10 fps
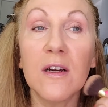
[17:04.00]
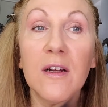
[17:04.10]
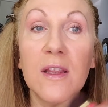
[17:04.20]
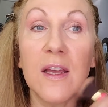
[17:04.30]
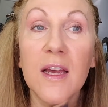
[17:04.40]

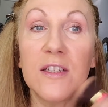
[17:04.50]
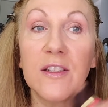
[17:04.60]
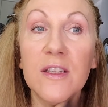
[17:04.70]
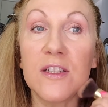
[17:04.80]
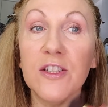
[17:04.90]
on the edge of
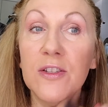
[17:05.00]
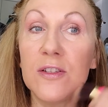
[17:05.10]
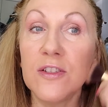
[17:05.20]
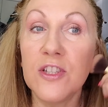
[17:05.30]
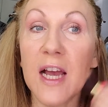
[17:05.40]
the
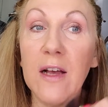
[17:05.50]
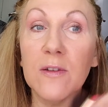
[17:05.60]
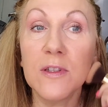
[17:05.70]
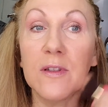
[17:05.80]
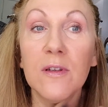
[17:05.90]

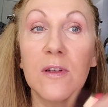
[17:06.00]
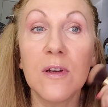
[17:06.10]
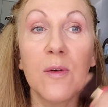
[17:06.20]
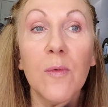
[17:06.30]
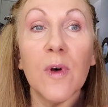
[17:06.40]
jowls
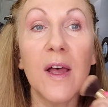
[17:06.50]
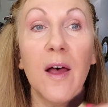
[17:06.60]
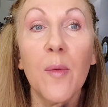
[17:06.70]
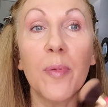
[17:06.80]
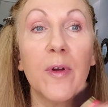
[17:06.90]
will
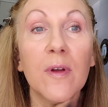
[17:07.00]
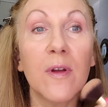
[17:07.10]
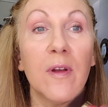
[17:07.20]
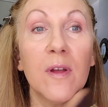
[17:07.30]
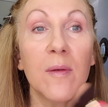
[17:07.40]
help
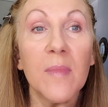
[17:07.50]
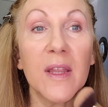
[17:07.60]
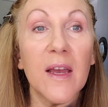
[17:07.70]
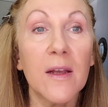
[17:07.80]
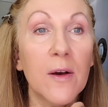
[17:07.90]
make
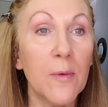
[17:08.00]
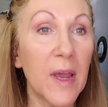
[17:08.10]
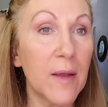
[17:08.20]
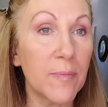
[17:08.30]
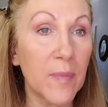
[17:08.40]
that go
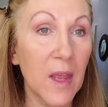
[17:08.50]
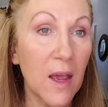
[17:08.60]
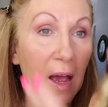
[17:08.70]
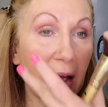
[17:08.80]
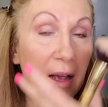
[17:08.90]
away.
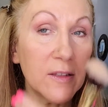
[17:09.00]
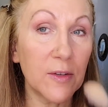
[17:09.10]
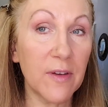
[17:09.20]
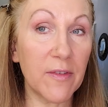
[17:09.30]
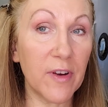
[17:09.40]
I also
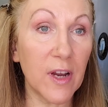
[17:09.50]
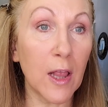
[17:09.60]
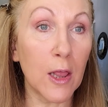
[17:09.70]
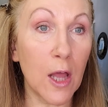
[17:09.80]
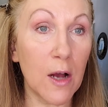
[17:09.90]
have a very
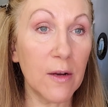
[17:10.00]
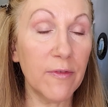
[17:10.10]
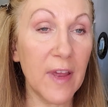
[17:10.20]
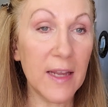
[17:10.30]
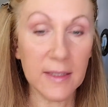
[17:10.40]
long
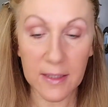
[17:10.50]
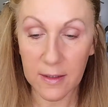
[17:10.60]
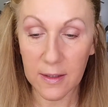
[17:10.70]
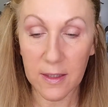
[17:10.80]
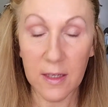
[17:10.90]
face,
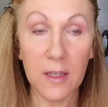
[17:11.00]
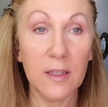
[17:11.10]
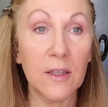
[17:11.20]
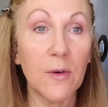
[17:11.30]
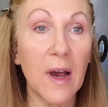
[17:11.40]

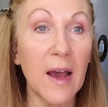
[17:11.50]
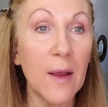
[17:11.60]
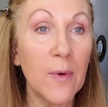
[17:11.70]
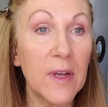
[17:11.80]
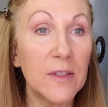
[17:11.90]
so I
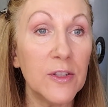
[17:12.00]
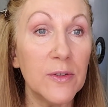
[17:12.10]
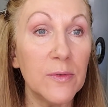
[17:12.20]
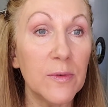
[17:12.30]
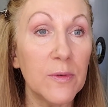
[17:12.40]
want
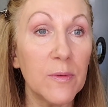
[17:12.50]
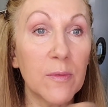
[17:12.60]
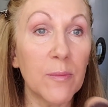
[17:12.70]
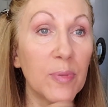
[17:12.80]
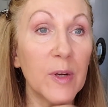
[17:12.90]
to
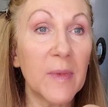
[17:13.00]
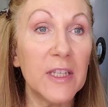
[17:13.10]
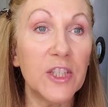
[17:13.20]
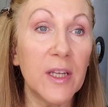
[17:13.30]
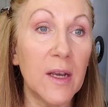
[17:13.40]
bring my
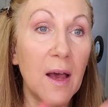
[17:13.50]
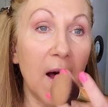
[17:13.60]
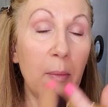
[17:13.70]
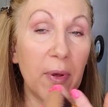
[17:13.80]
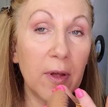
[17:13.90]
chin
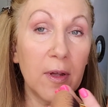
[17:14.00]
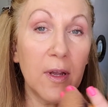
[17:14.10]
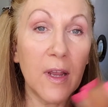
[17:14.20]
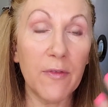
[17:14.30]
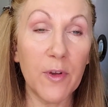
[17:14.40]
up.
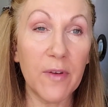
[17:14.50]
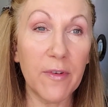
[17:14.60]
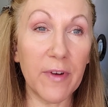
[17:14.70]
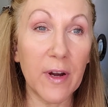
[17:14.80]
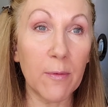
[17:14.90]
If you have a
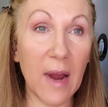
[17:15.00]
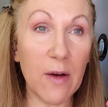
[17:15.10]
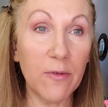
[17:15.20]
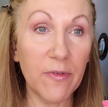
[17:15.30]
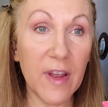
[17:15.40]
very
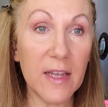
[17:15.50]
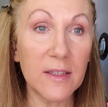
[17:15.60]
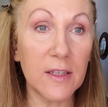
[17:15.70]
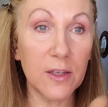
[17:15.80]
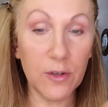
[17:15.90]
round
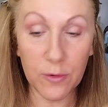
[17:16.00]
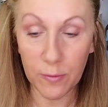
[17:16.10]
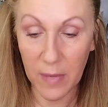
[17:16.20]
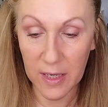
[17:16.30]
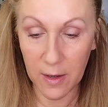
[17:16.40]
face, you
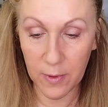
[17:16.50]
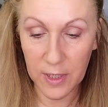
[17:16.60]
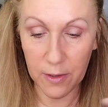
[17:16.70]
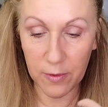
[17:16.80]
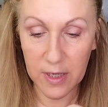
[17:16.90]
might not want to
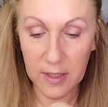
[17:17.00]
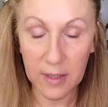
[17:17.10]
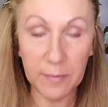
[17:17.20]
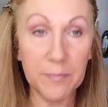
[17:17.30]
do this,